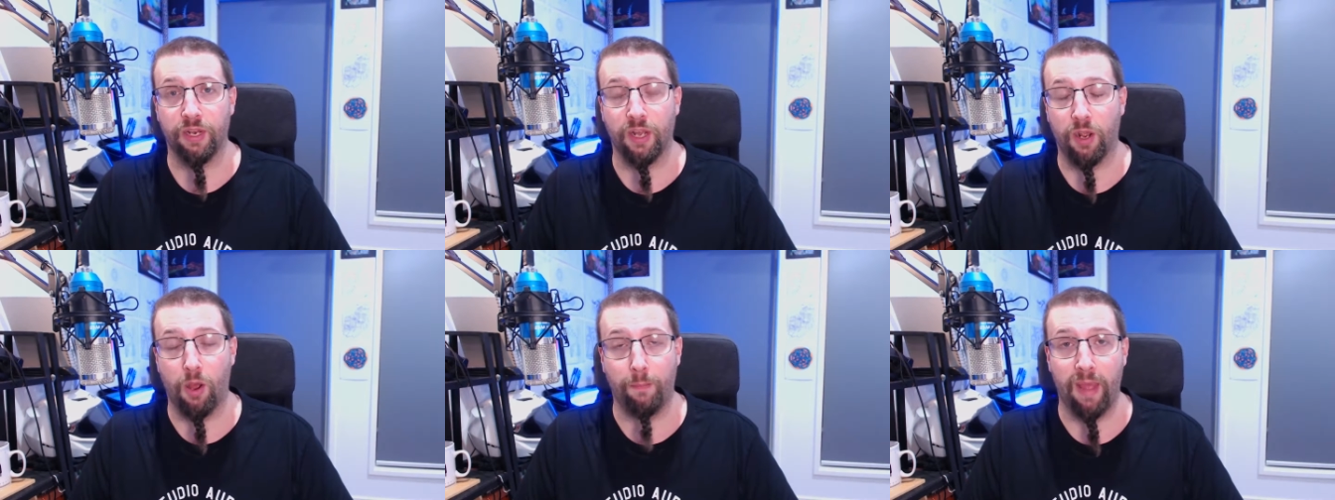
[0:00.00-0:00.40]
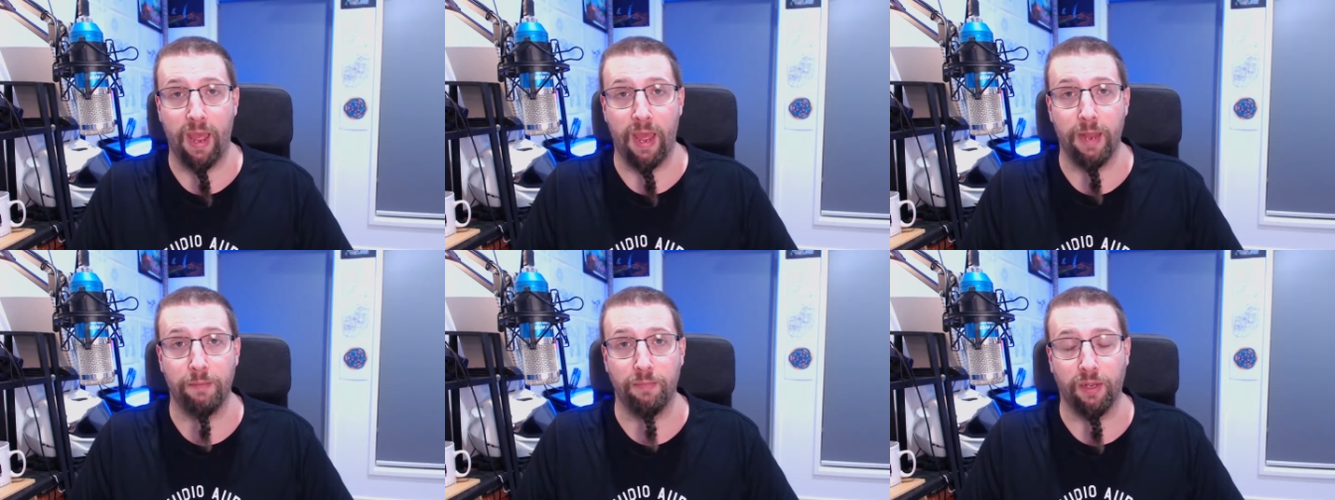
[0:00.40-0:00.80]
I got
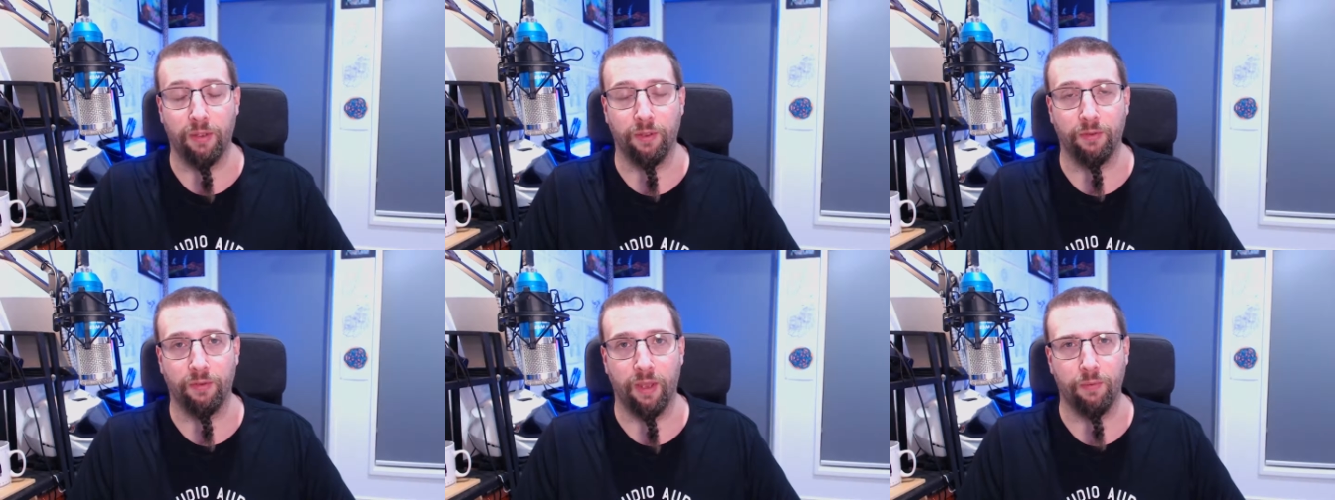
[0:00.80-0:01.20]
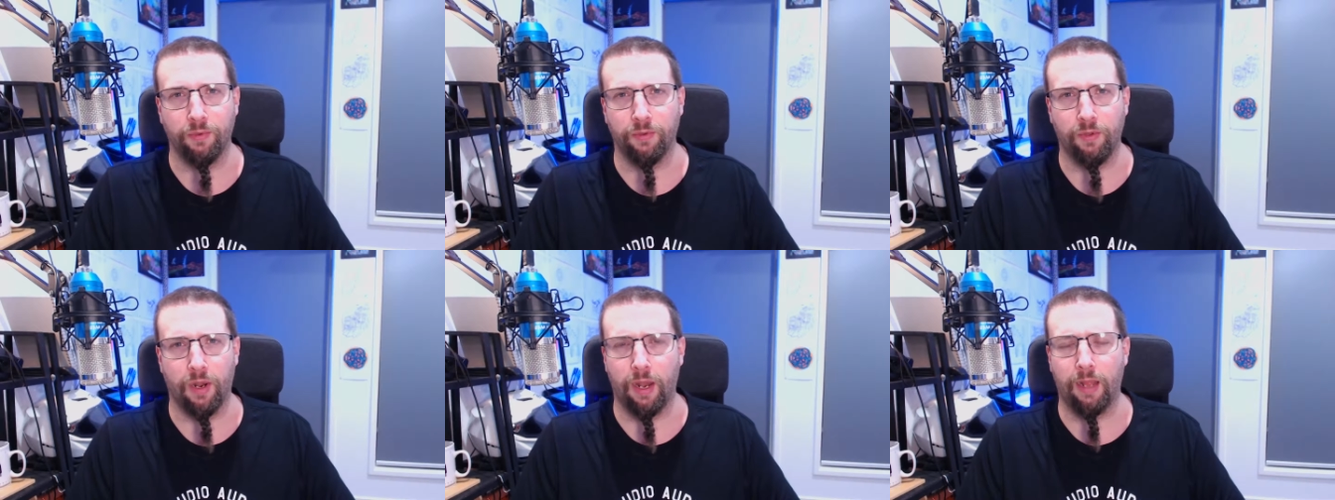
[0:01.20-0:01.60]
banned because I was
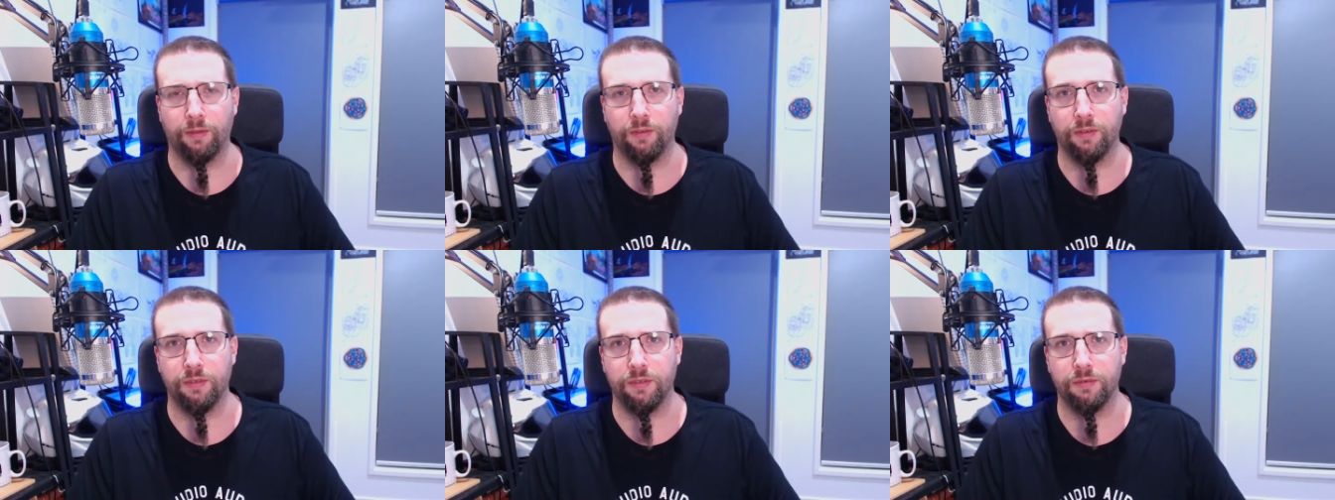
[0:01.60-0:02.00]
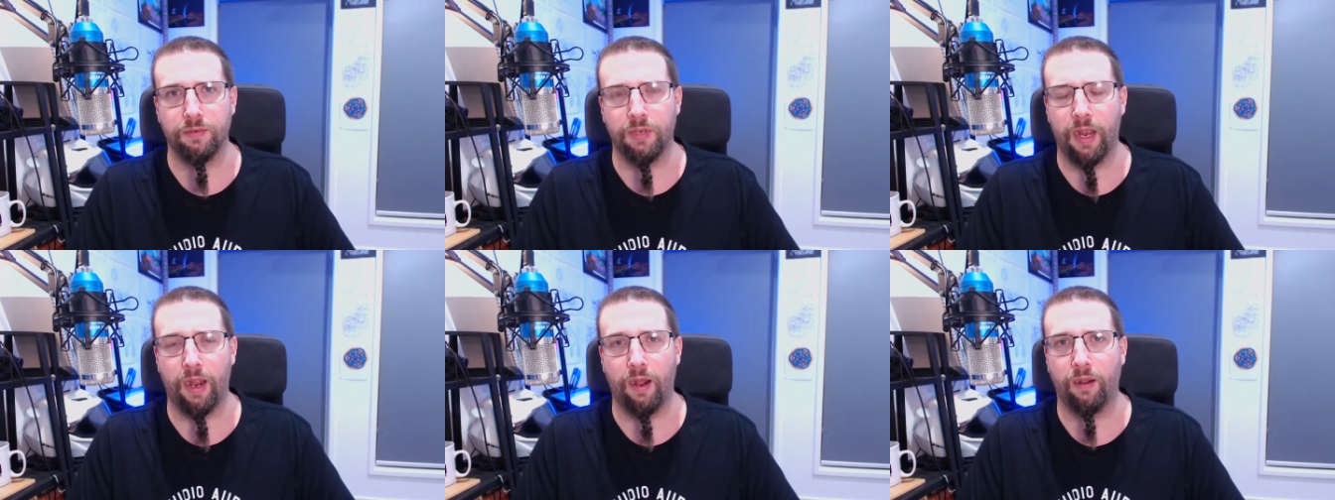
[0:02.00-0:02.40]
not allowed to
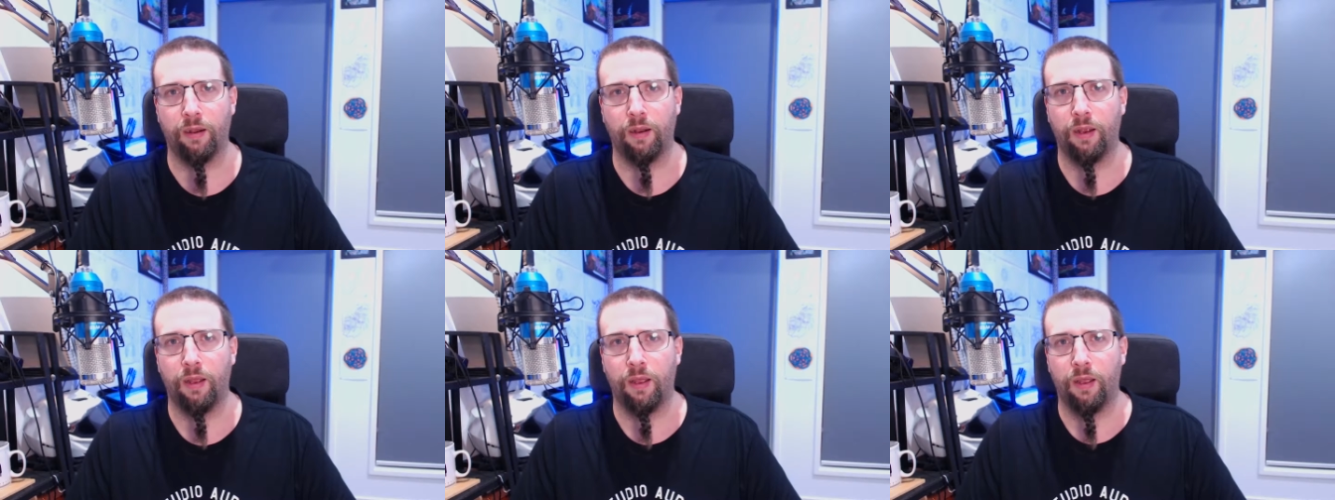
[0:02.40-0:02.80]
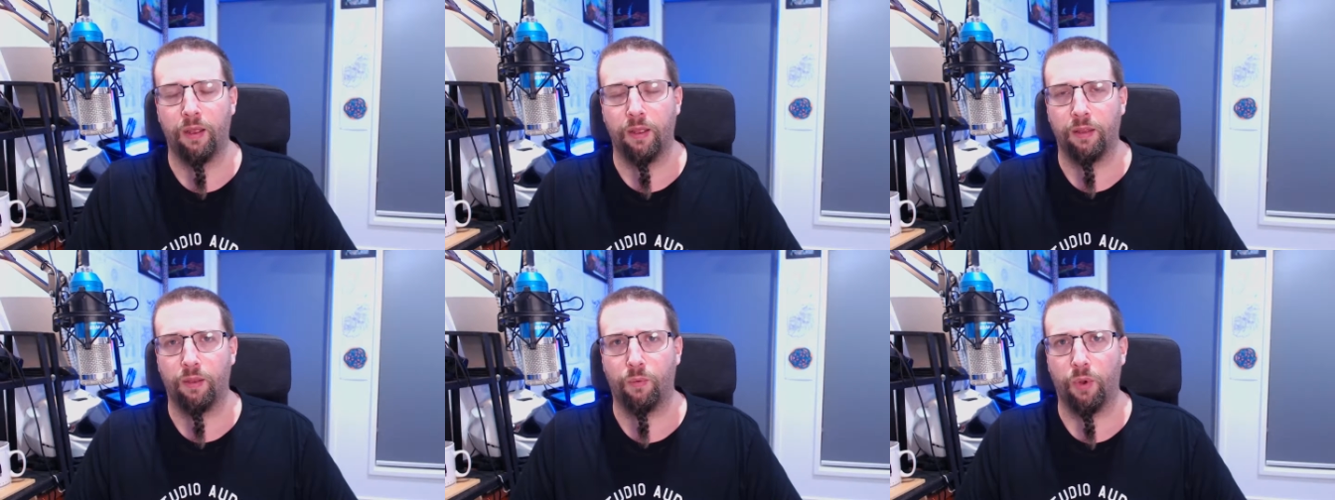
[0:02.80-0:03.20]
share
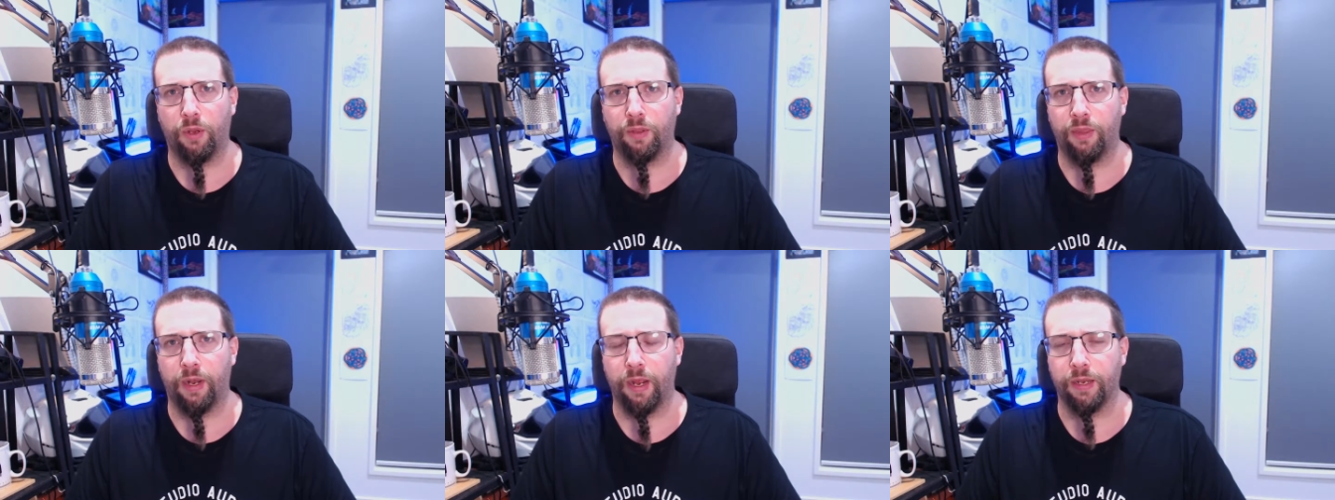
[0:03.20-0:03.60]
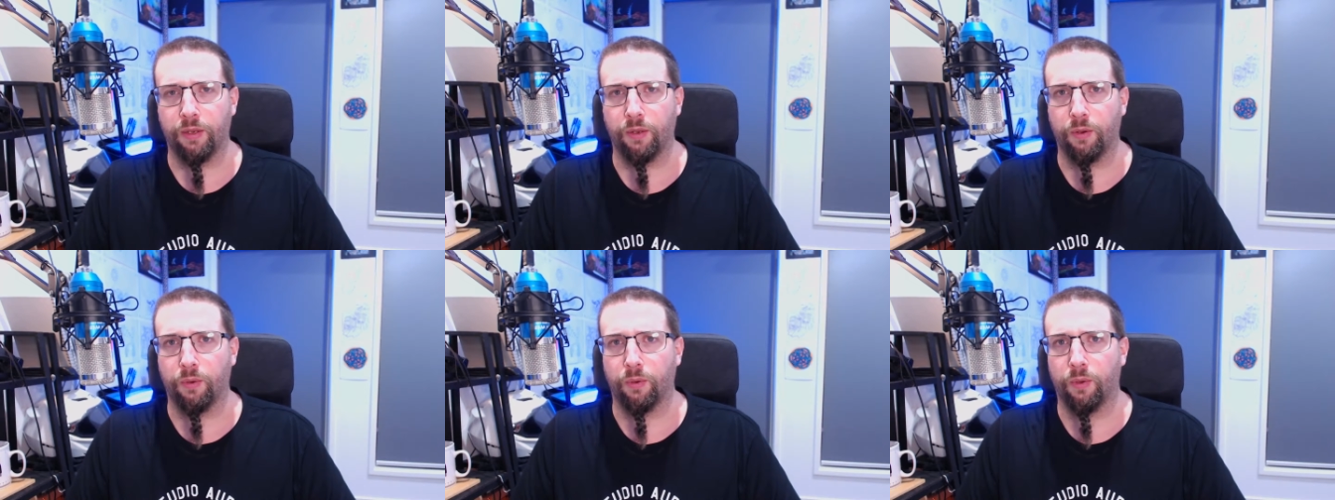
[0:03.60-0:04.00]
the work that I do